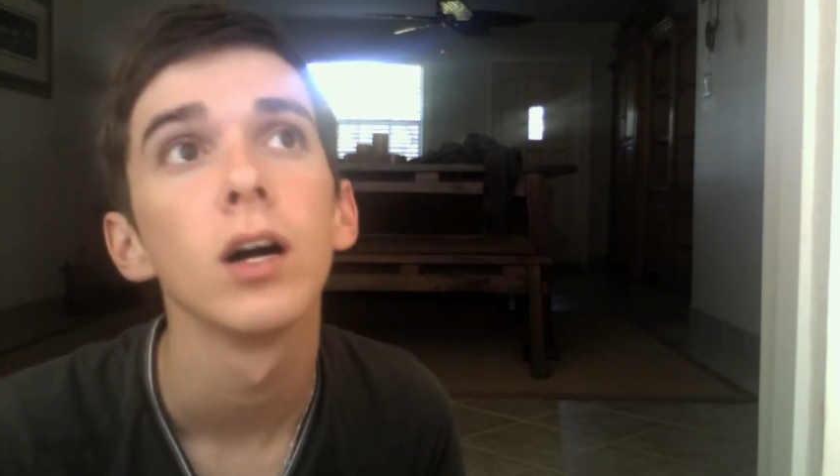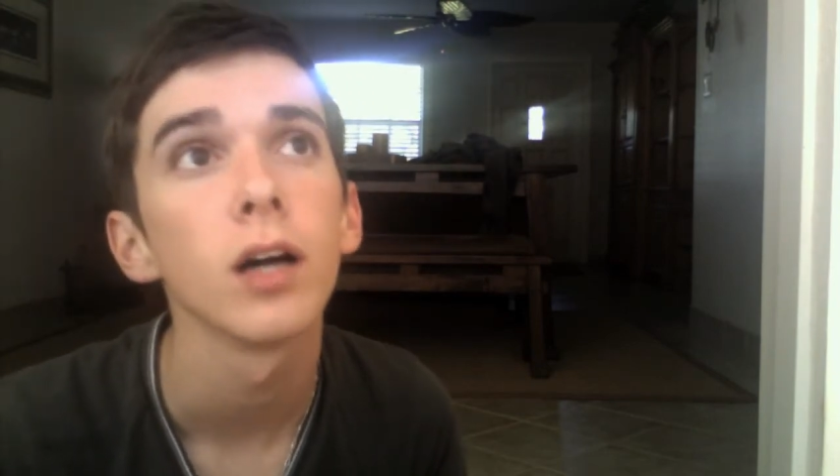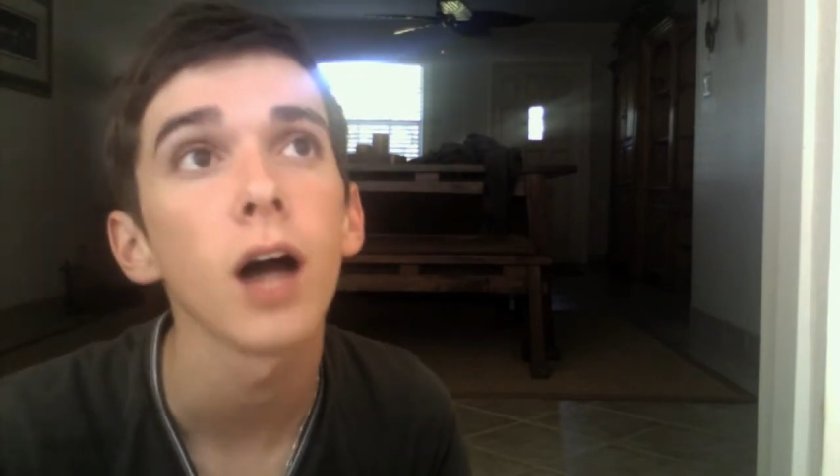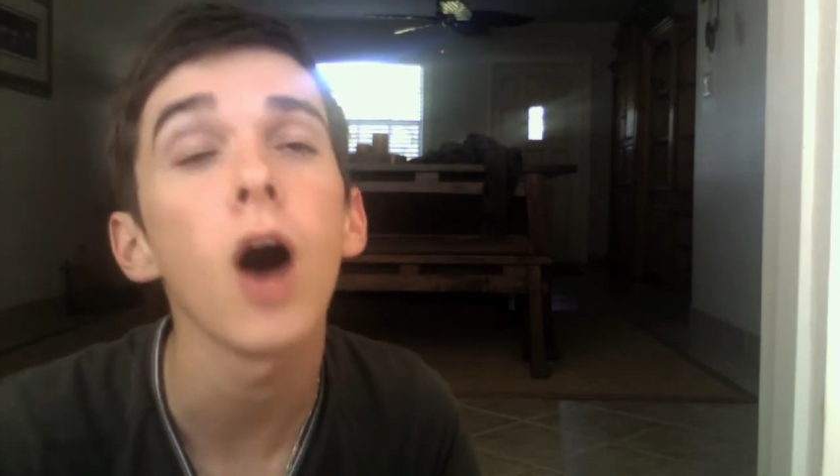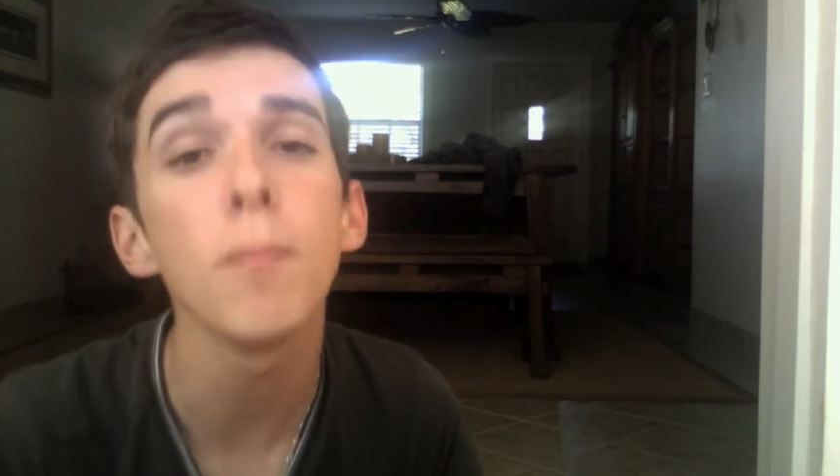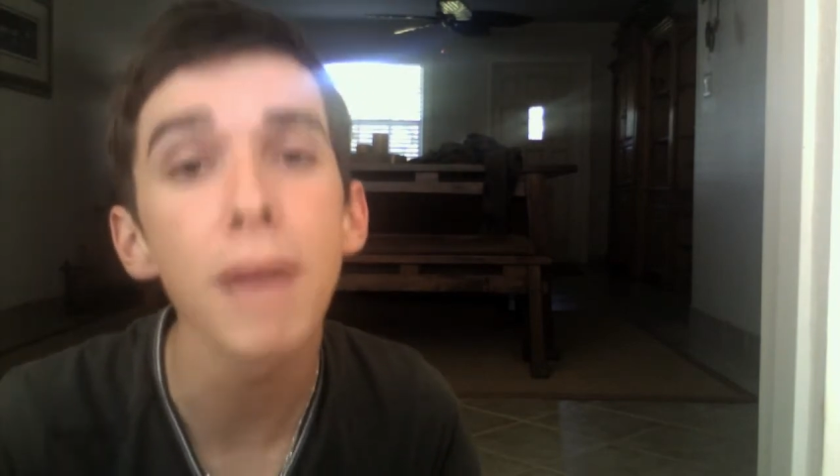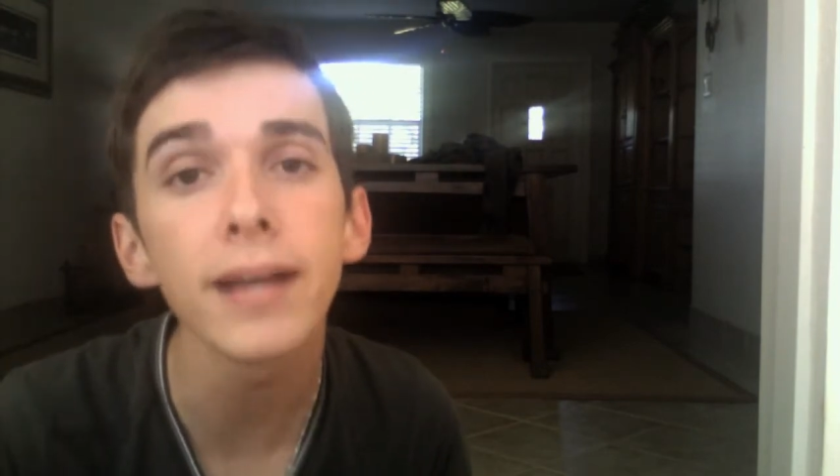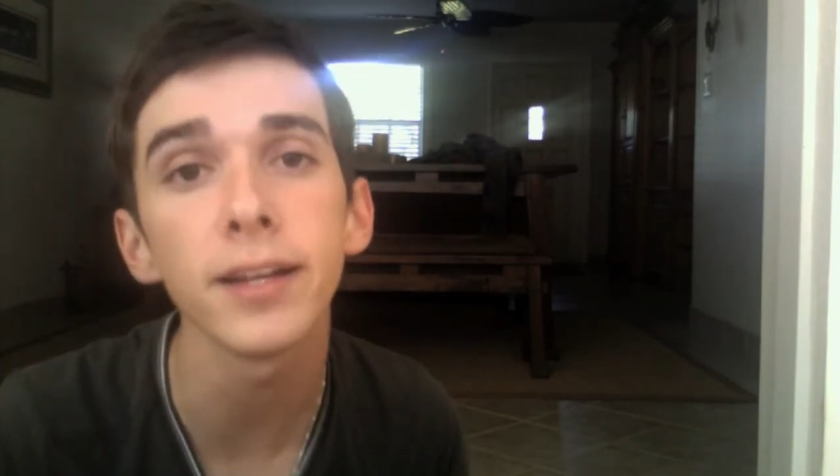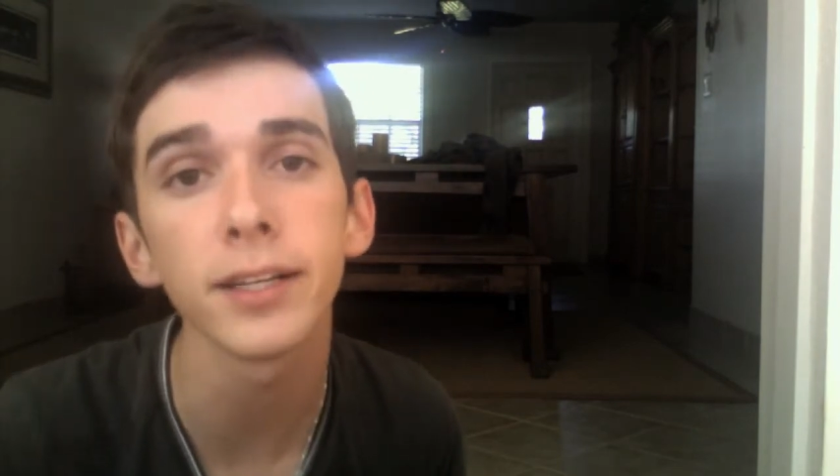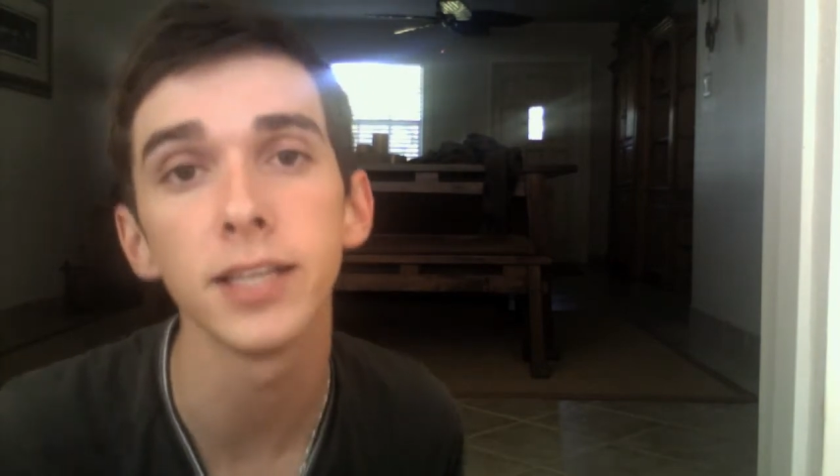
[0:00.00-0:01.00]
I'll make
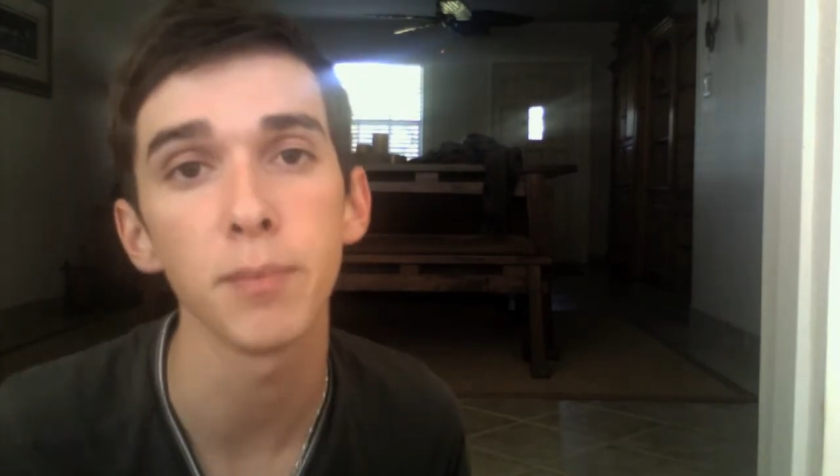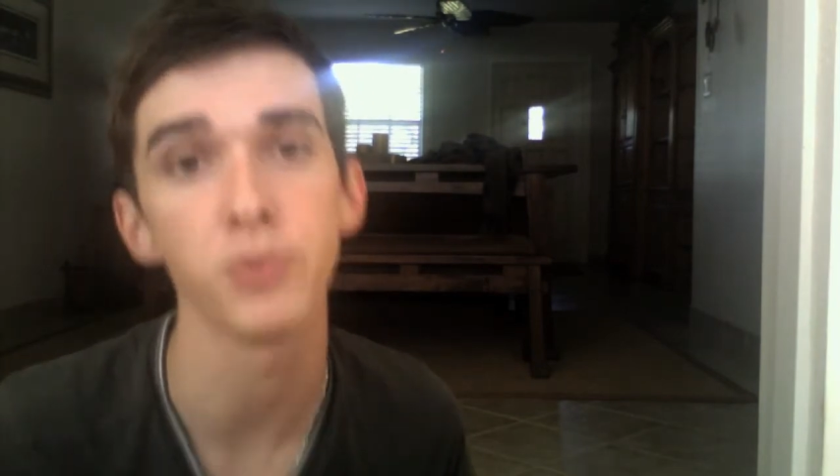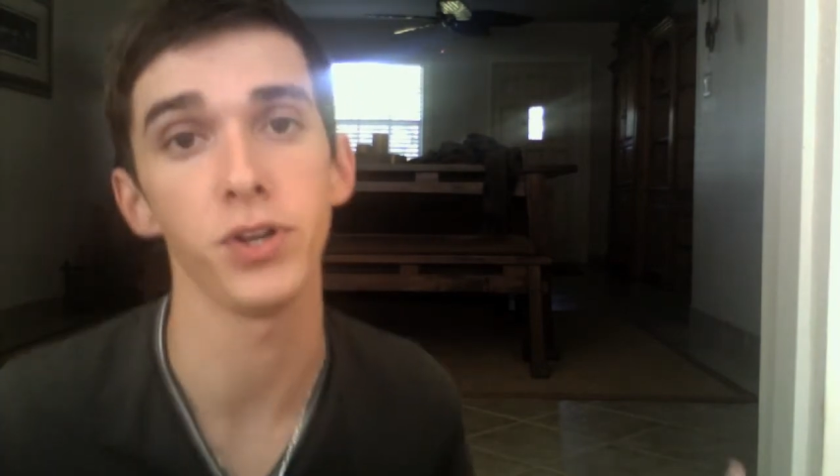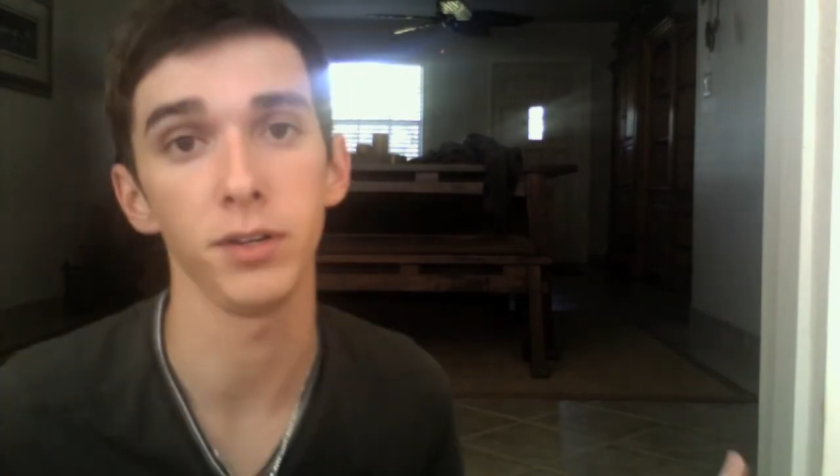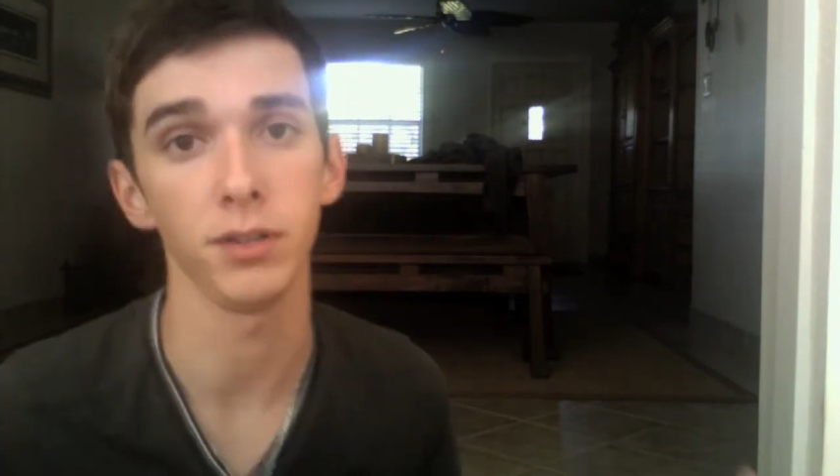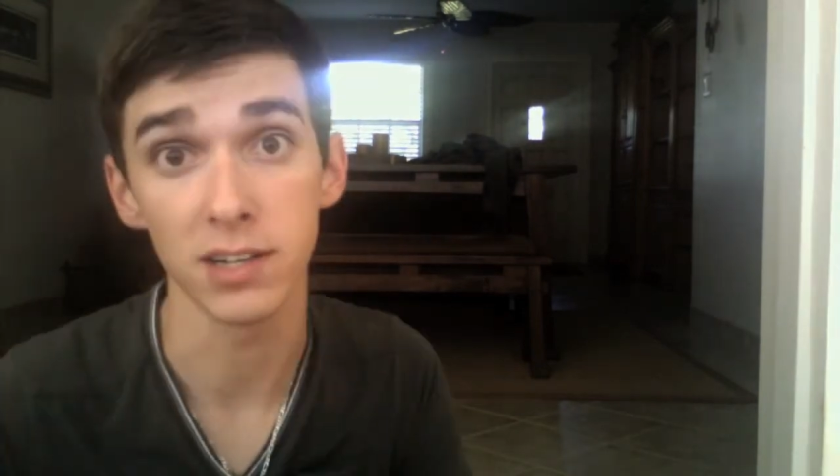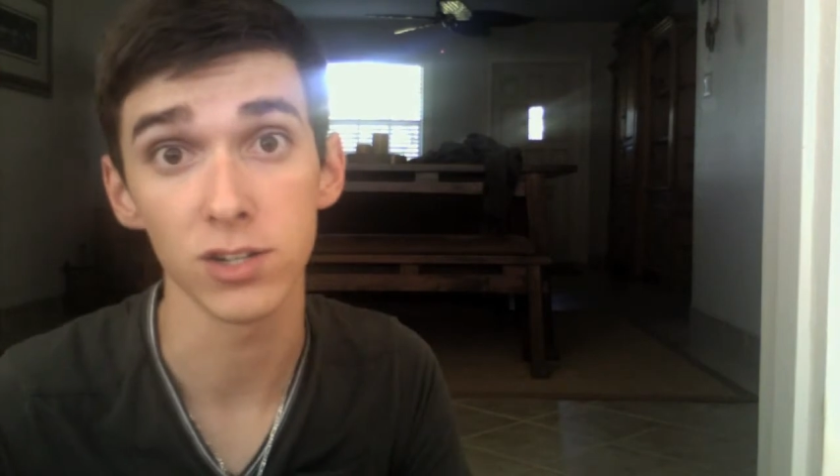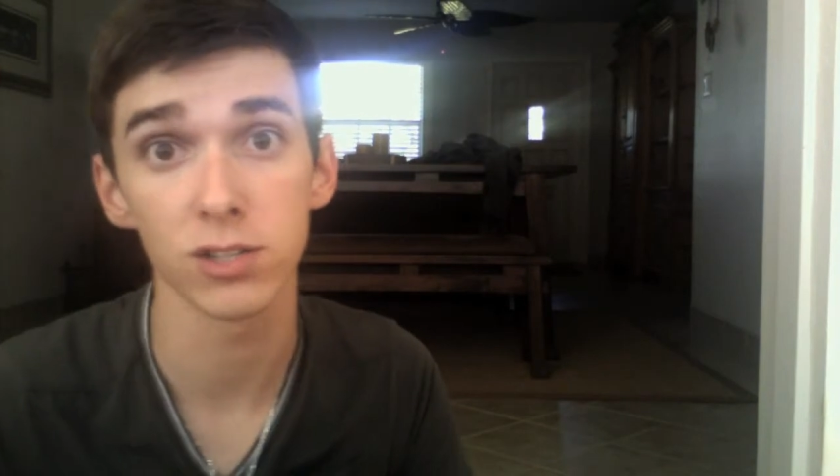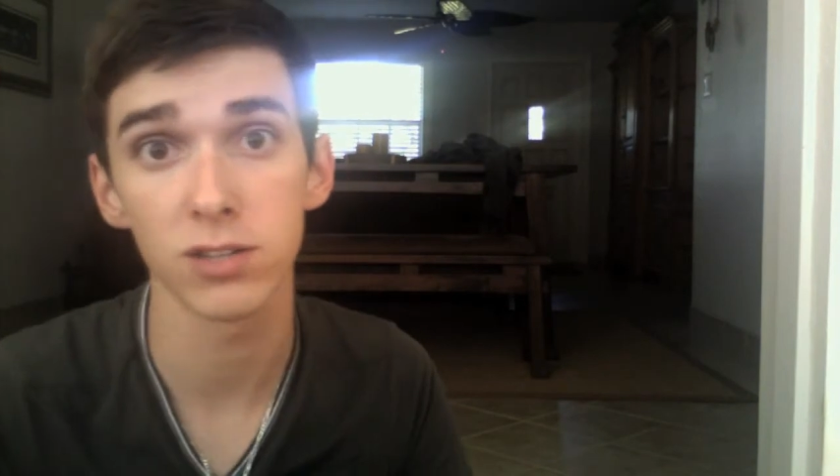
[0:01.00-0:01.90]
an exception. Just